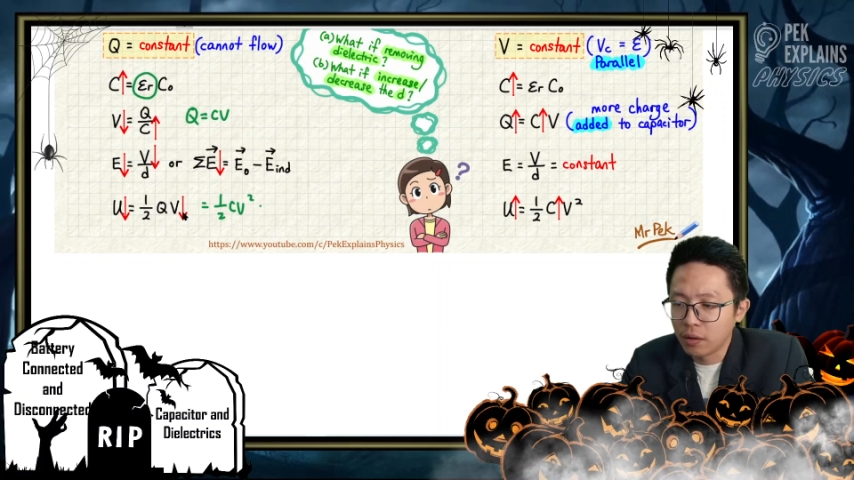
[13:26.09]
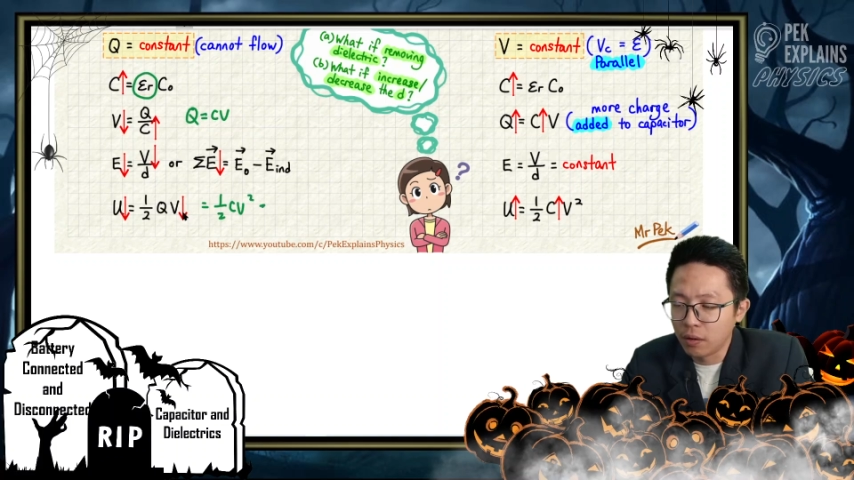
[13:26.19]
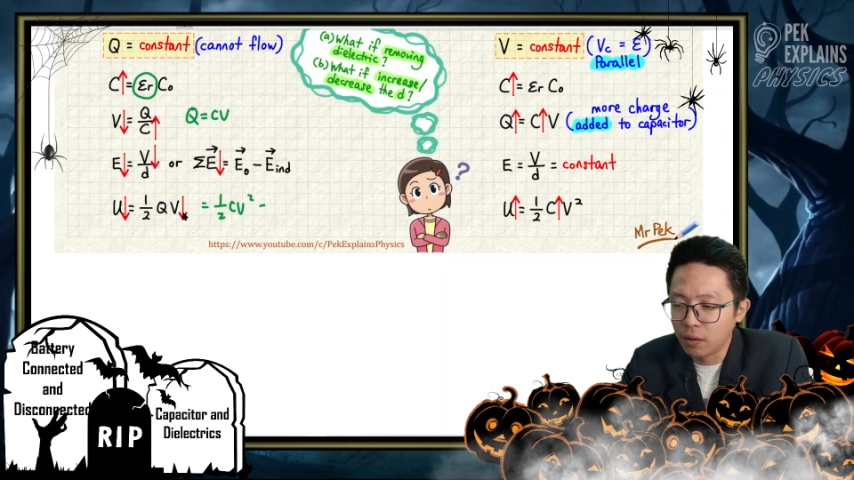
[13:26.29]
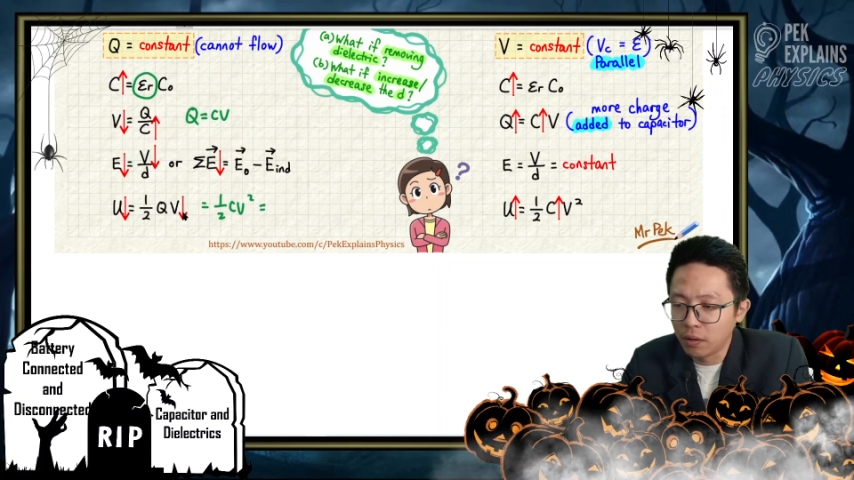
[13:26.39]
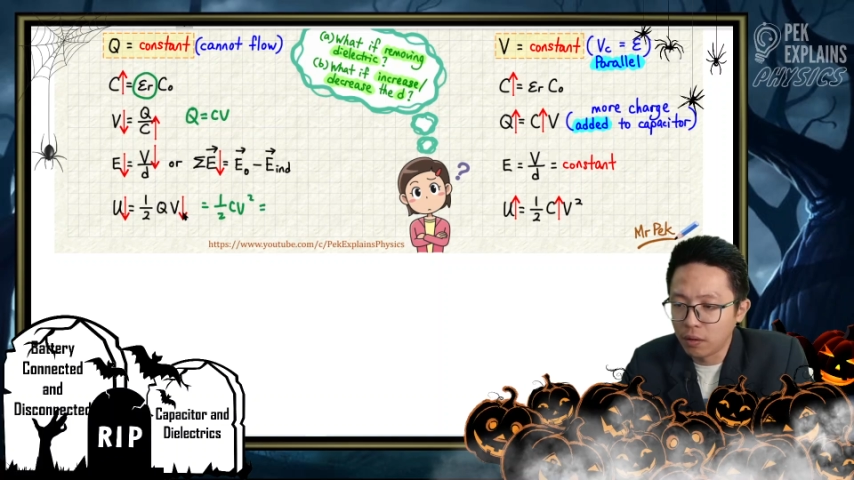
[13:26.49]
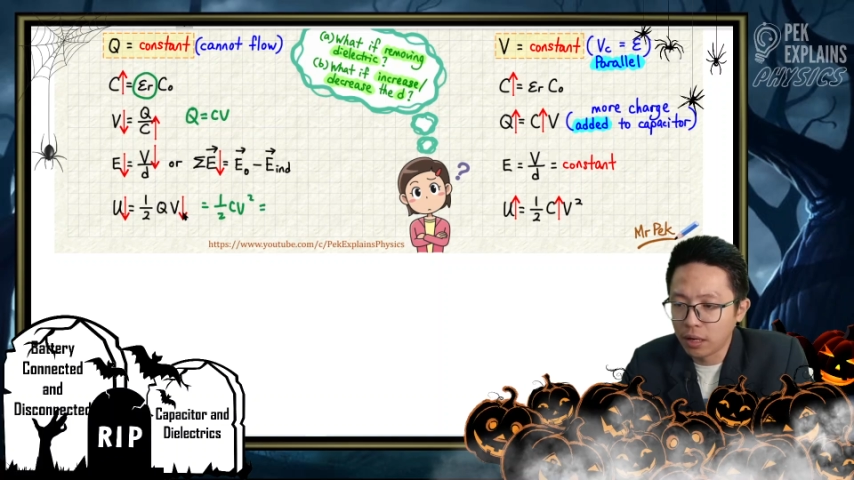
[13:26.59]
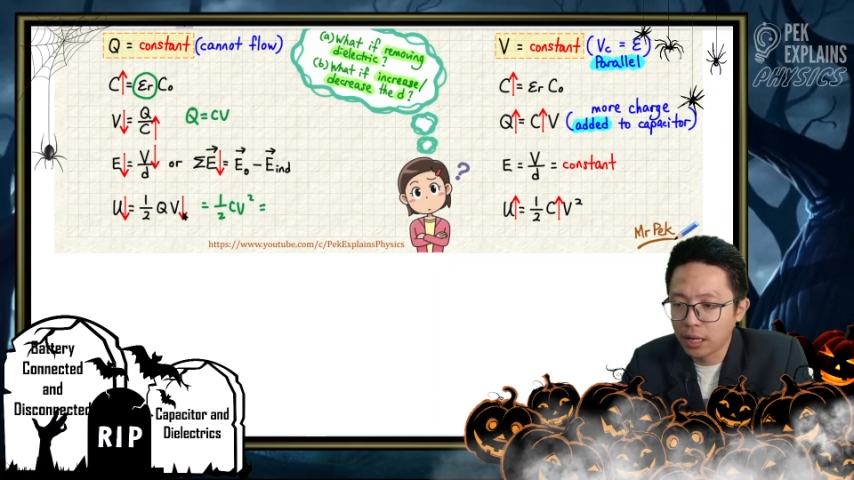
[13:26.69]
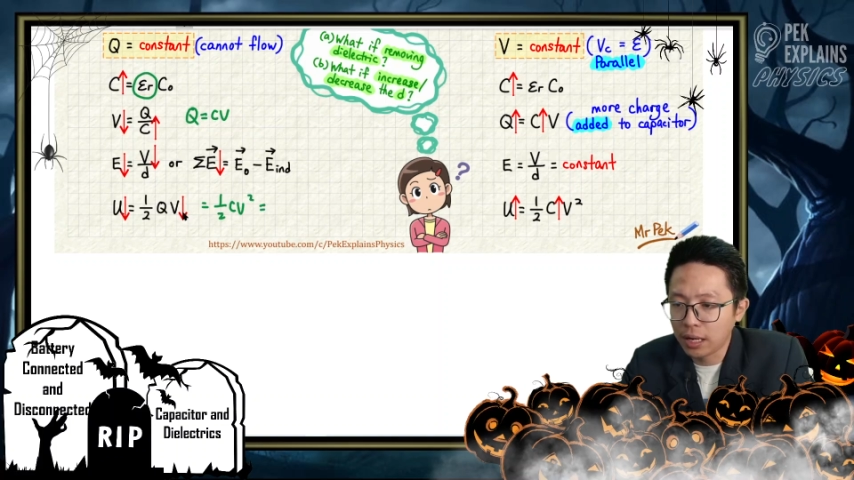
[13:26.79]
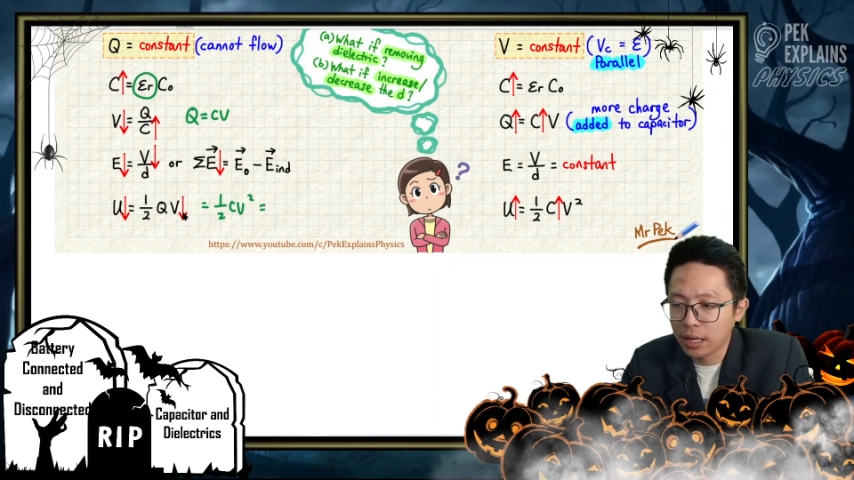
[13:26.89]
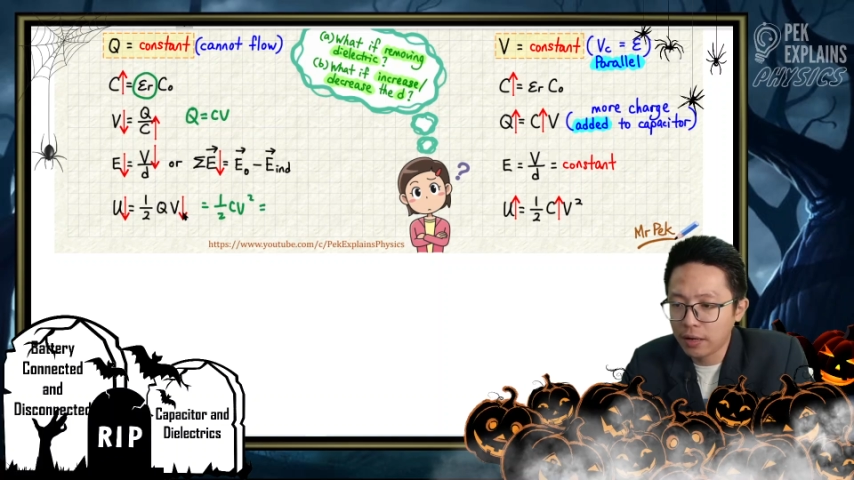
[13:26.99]
or
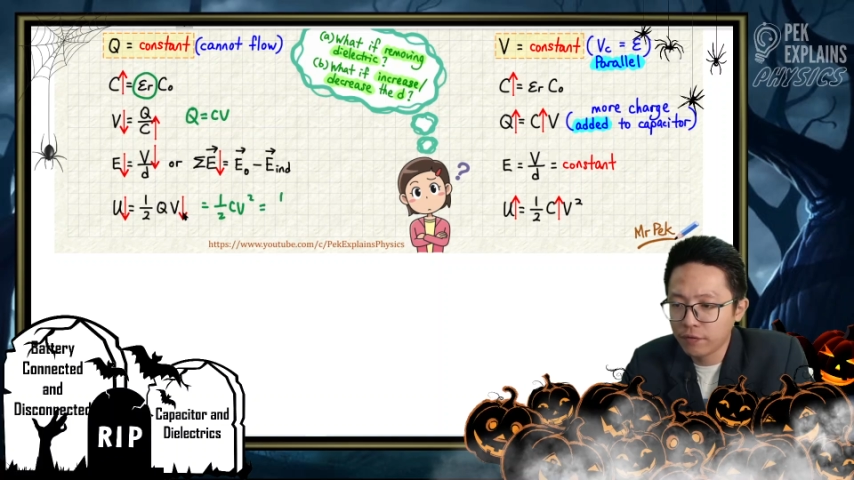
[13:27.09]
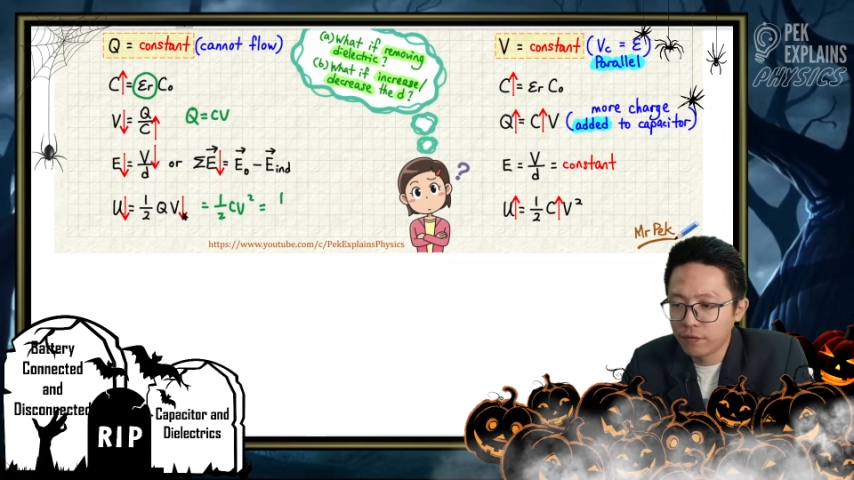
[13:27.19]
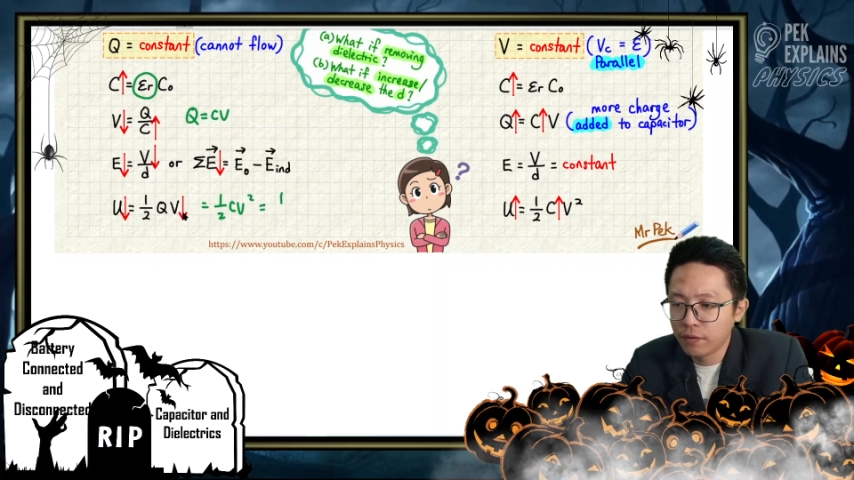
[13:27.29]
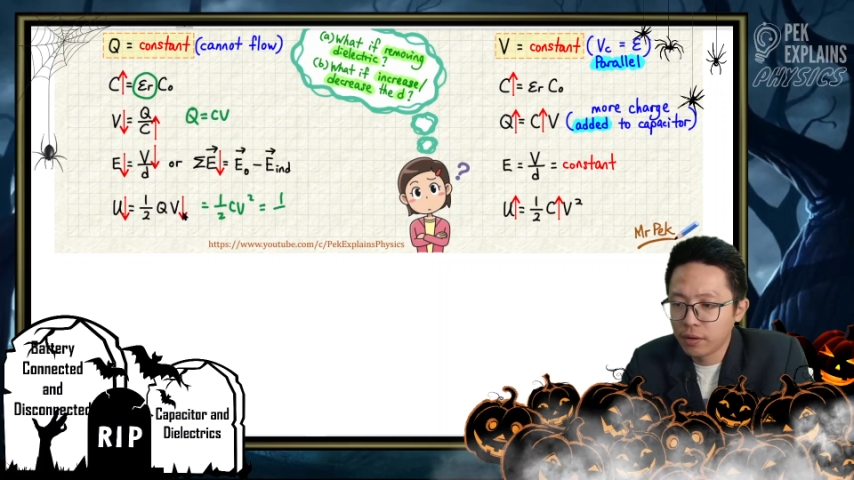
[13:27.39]
half